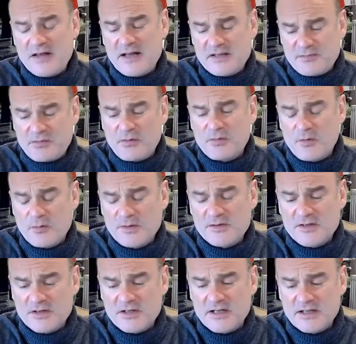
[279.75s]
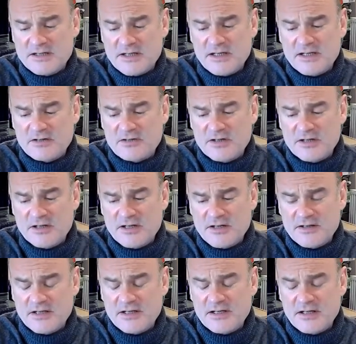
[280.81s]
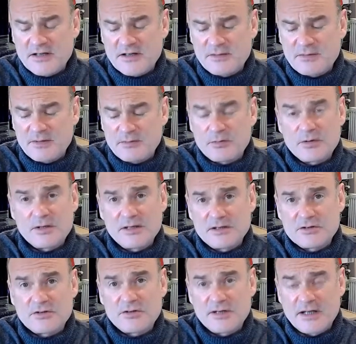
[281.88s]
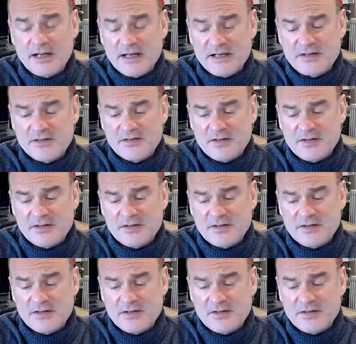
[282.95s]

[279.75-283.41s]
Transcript: I think that's probably almost certainly a Daily Drinker. I think people will enjoy that.